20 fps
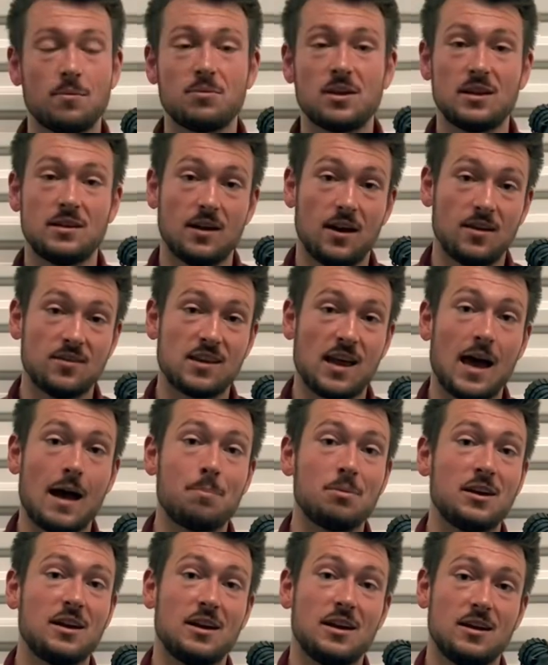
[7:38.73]
does happen
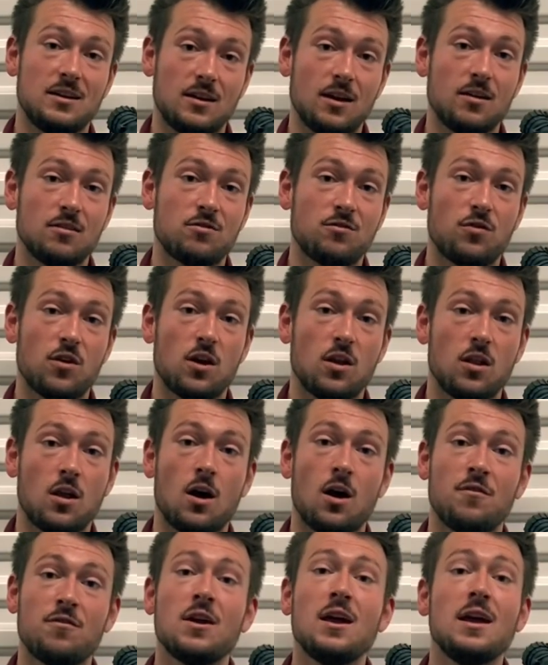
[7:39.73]
and it does fall
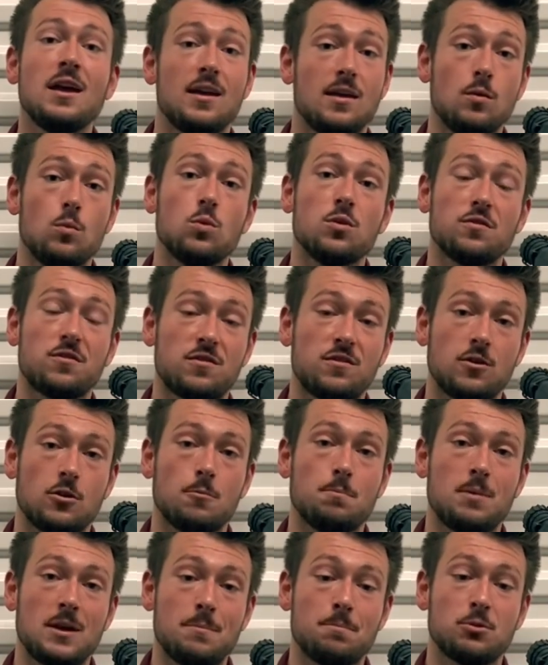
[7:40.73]
off, it will still
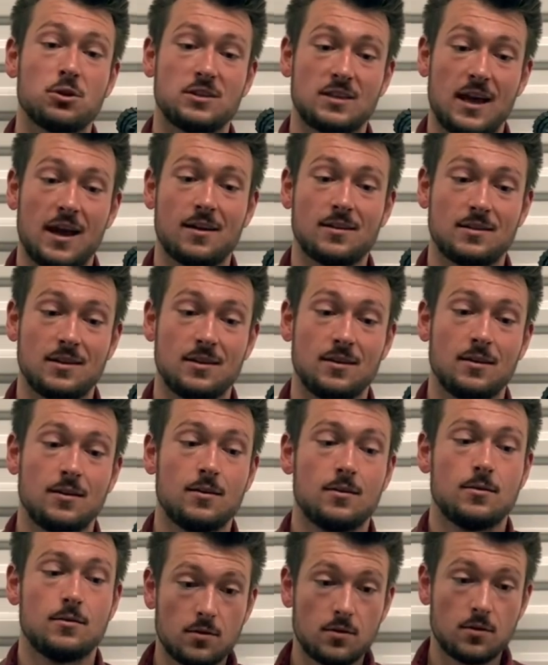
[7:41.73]
be protected.
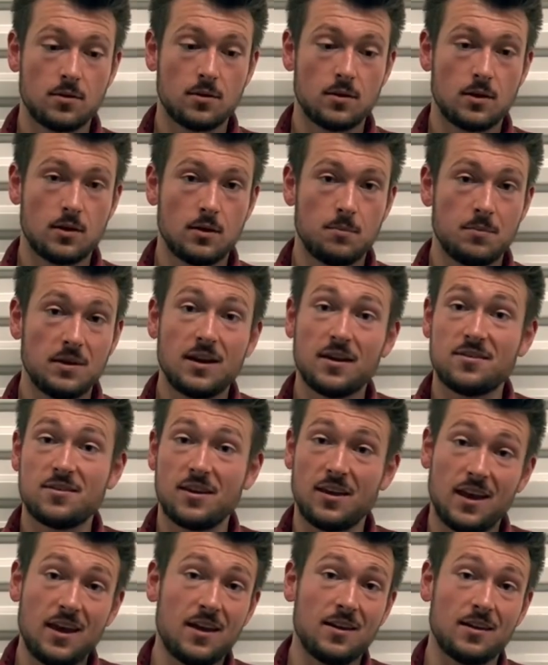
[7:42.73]
Because
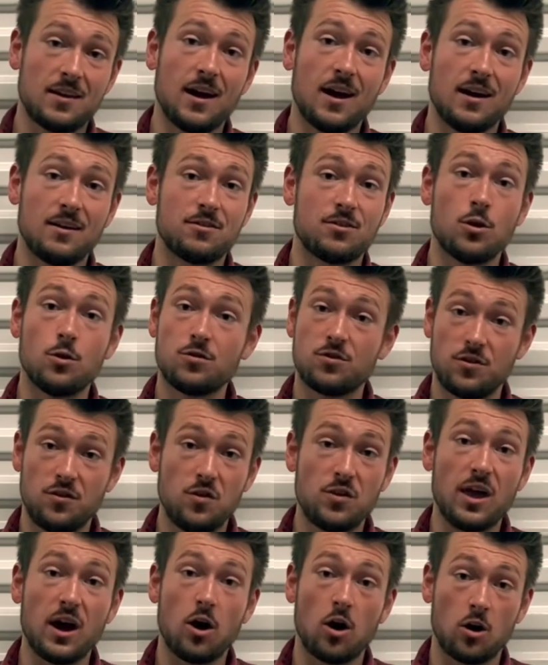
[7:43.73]
again, guys, those of you
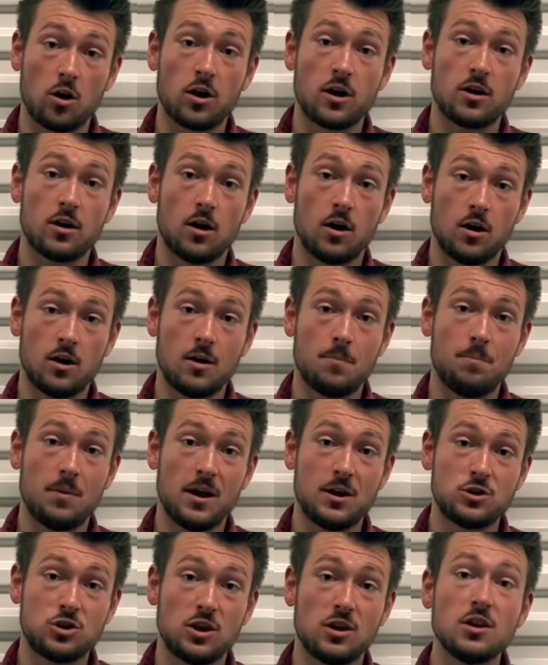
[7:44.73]
that are on a
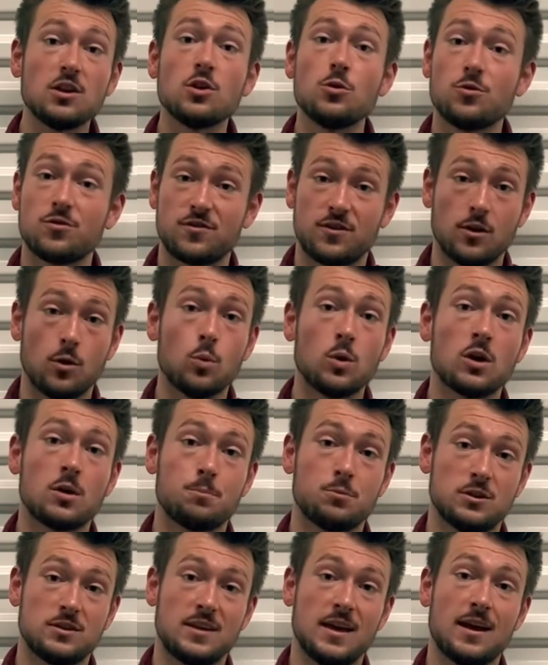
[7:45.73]
budget, you still want to
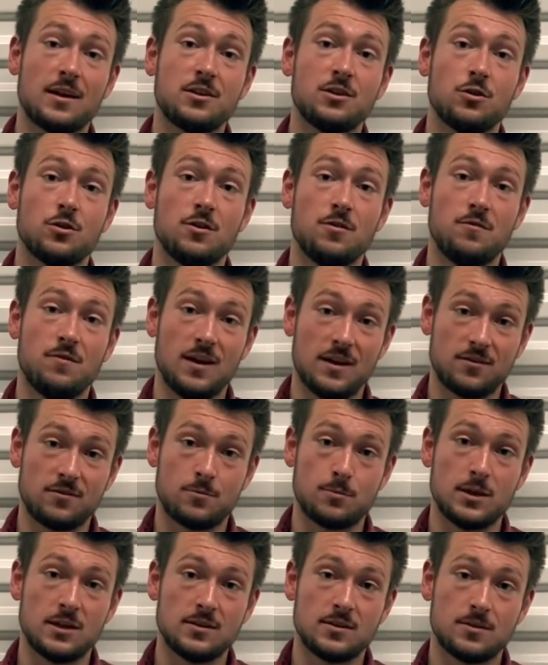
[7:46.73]
protect your investment.